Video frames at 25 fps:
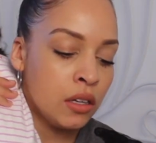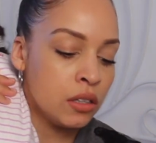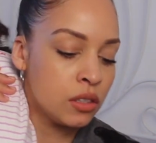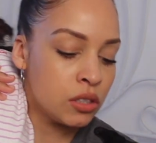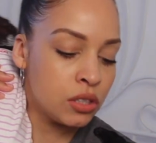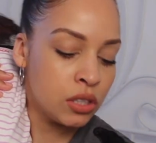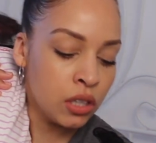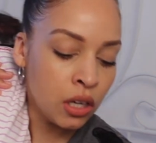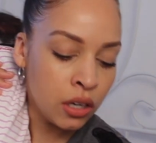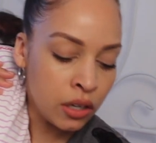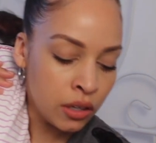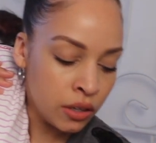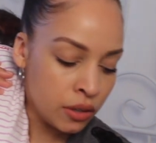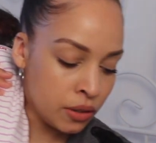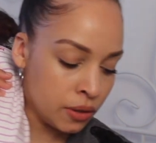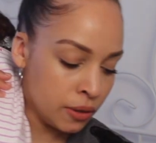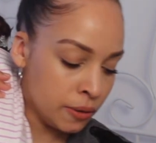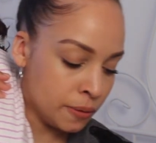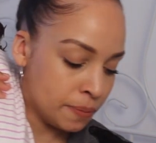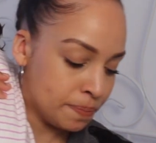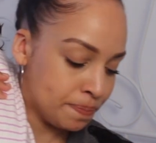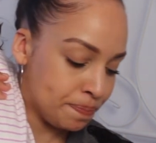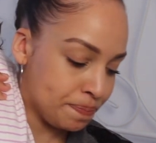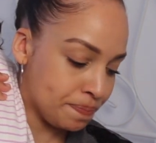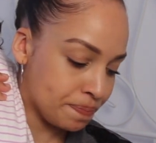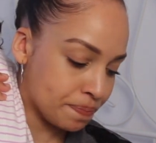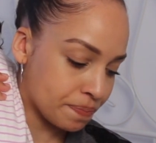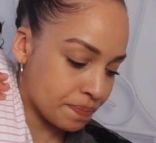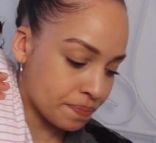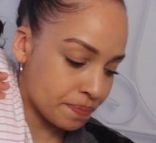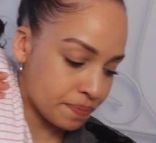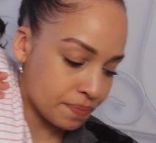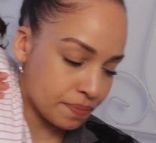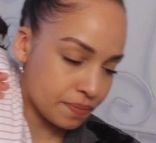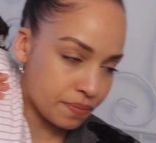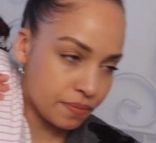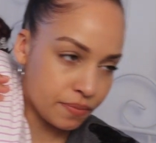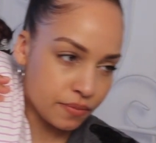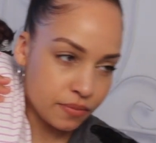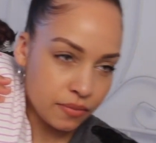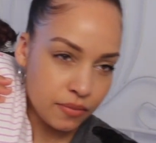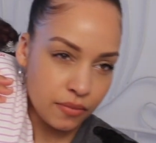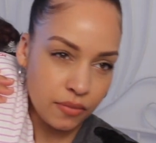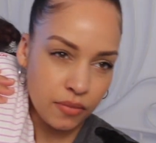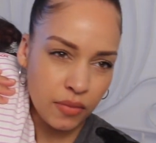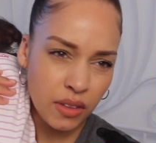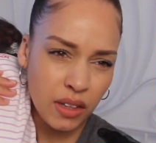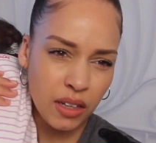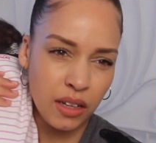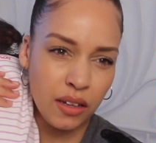So
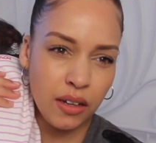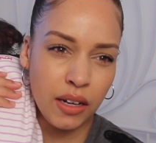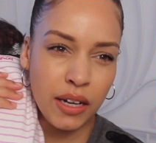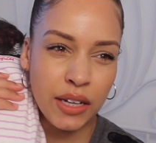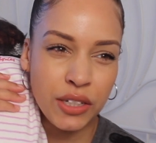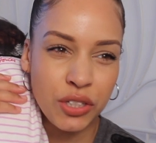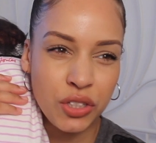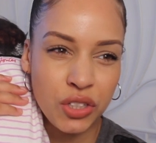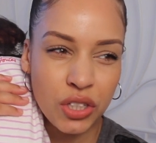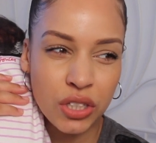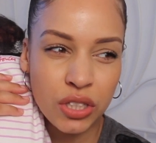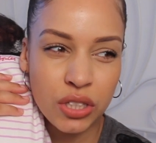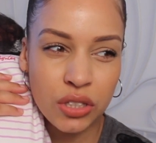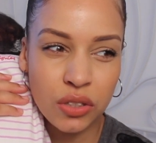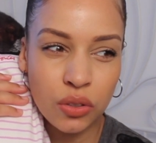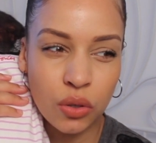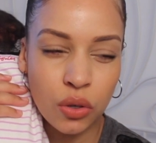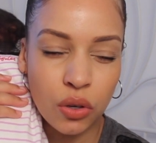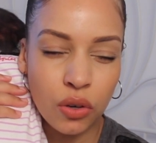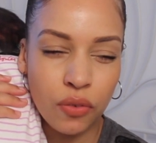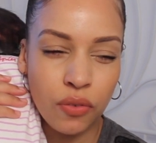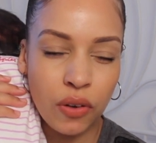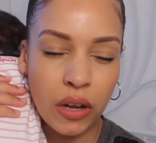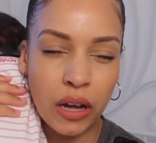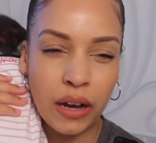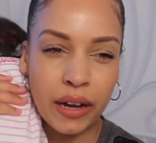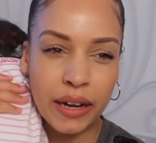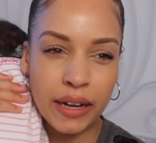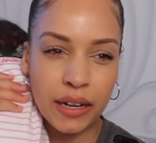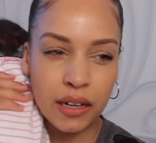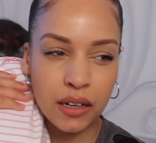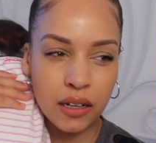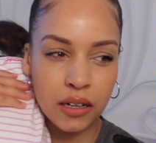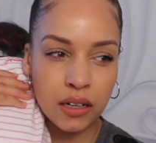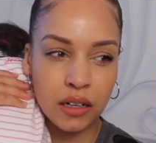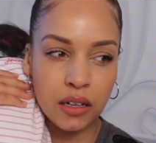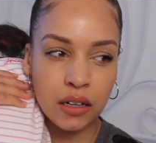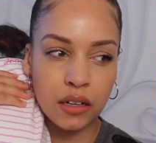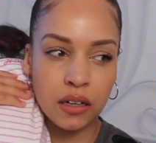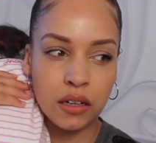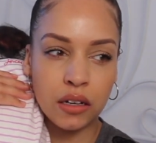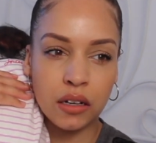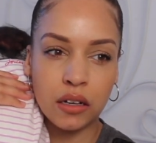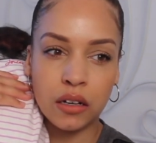it's just sort of like